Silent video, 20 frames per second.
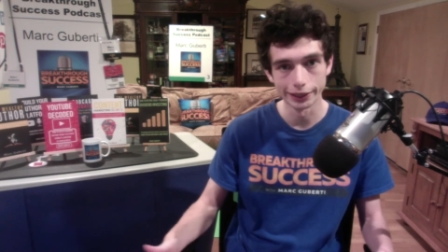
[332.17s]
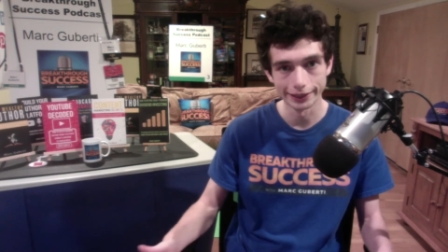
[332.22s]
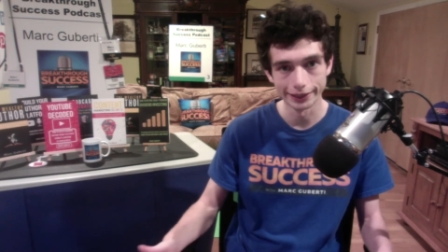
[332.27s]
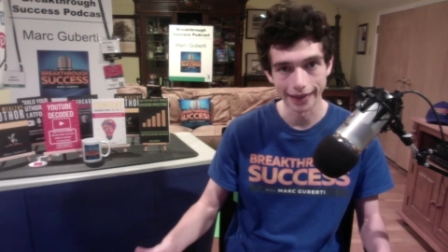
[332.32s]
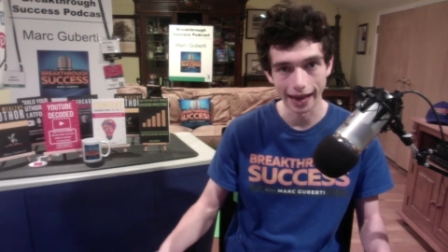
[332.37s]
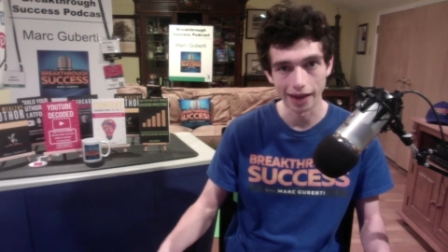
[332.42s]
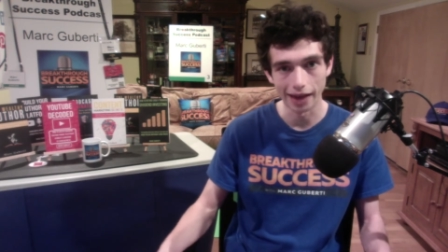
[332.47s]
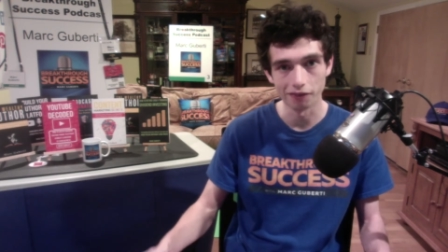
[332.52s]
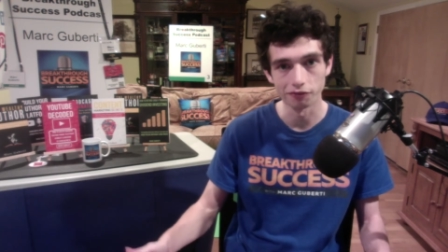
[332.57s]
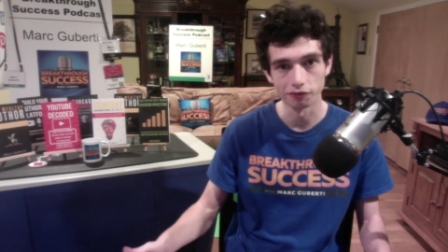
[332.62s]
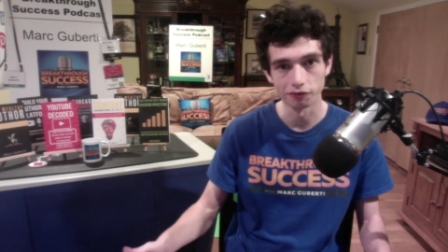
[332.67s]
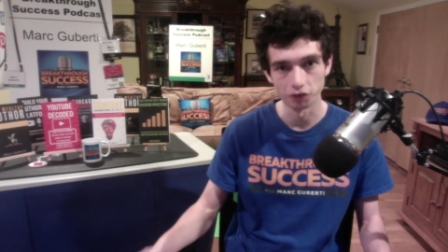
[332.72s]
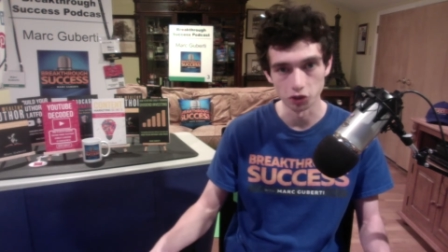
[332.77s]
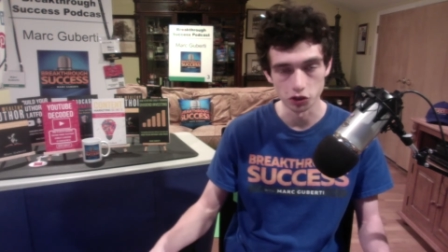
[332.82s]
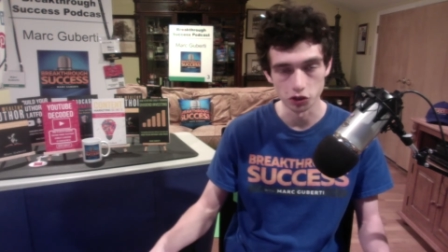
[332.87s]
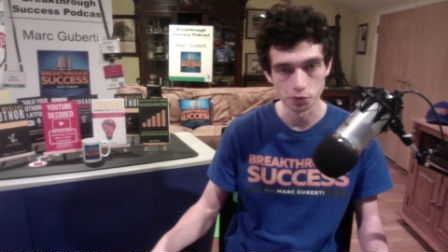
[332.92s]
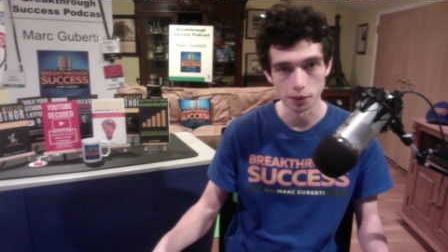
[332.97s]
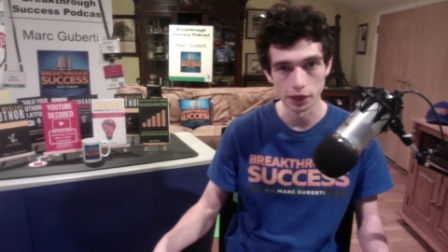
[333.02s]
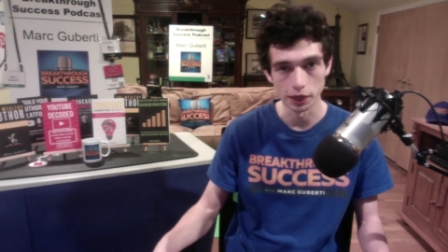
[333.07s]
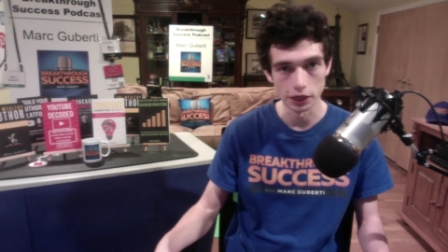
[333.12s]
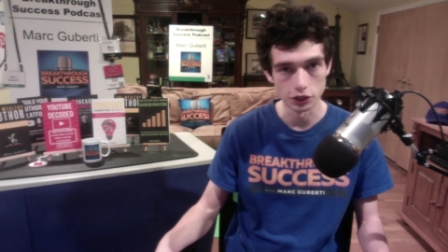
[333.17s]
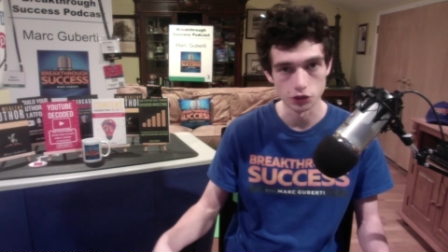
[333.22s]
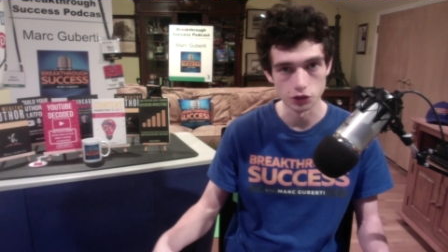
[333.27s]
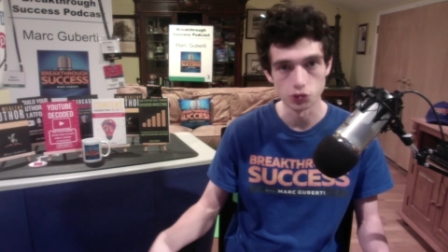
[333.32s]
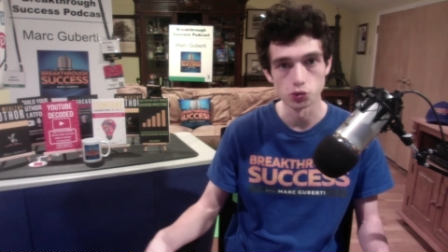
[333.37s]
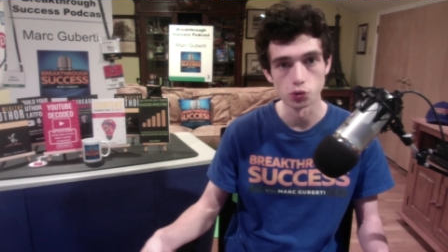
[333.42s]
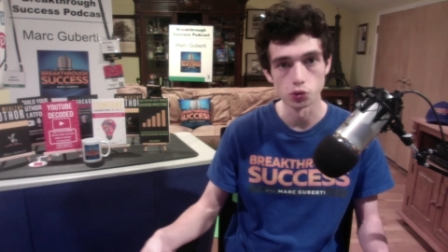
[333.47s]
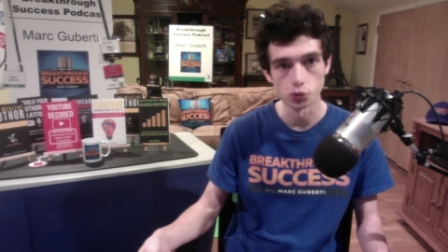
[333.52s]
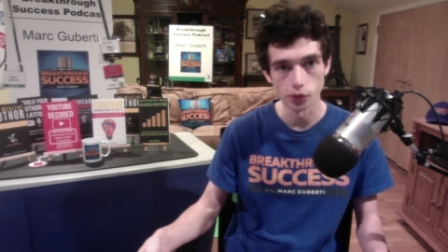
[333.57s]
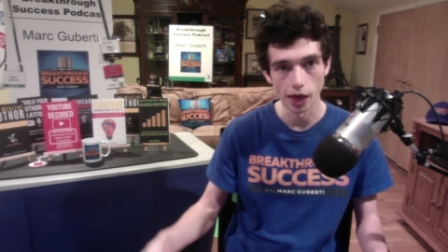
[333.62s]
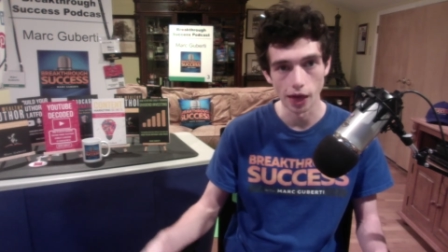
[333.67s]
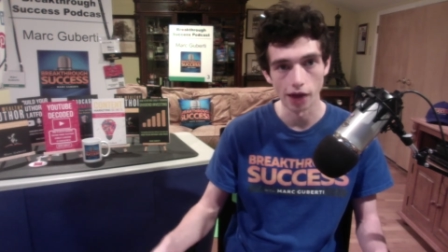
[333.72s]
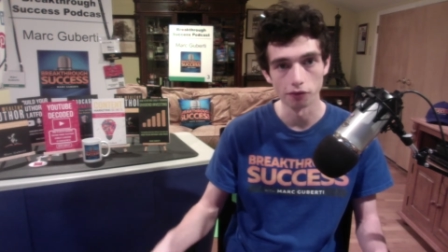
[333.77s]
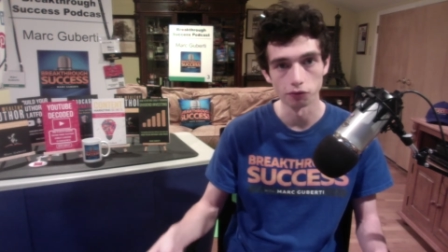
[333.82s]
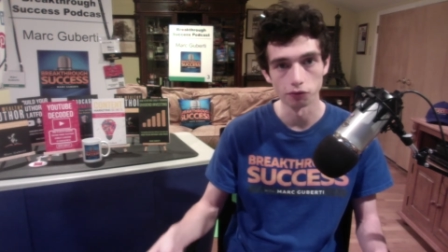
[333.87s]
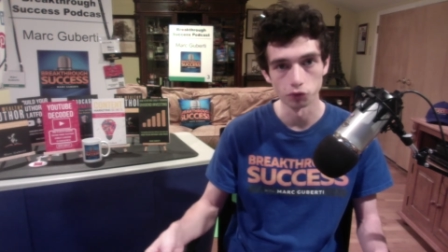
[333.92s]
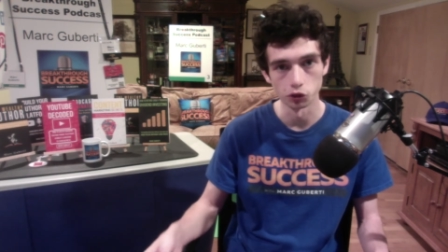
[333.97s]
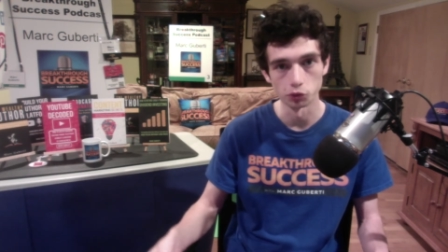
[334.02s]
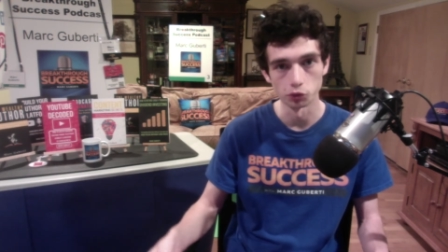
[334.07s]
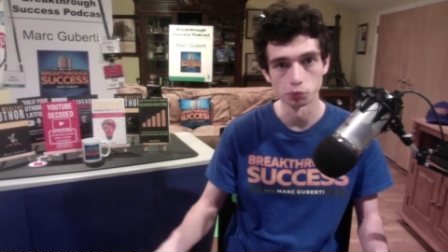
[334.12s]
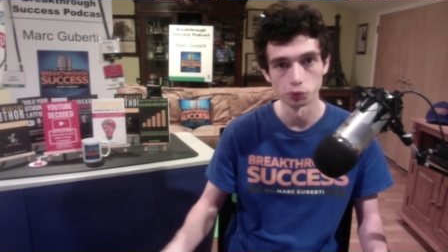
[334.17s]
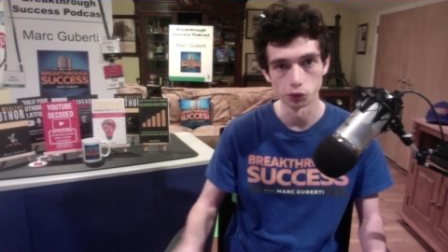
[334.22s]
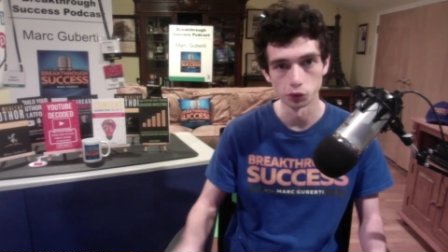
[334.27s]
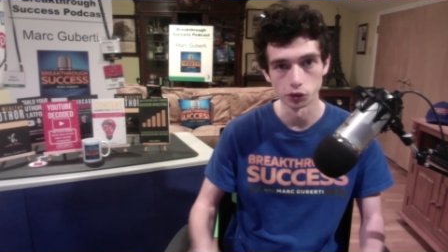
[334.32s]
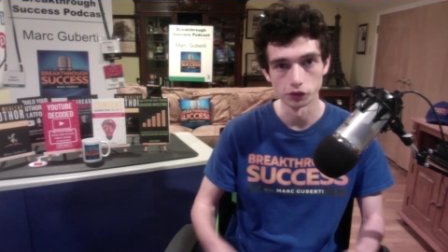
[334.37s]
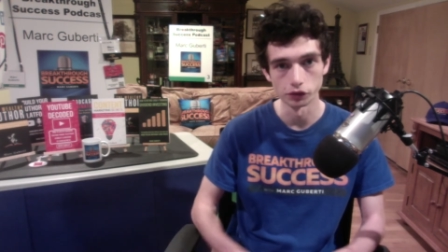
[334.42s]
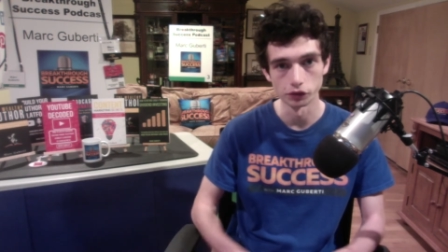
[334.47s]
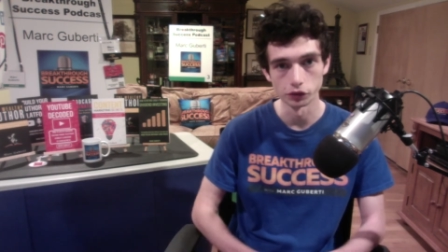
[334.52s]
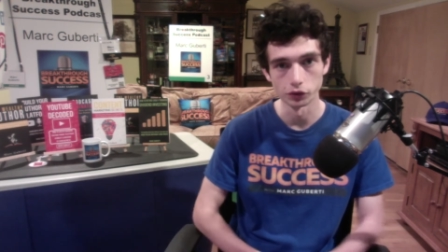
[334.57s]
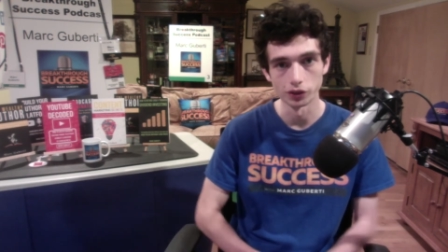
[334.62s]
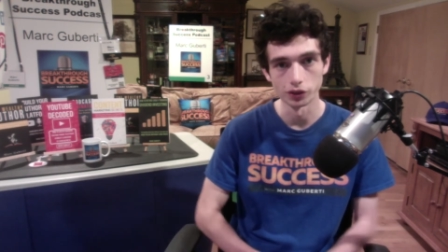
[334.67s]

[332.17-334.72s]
that first page, through that free preview.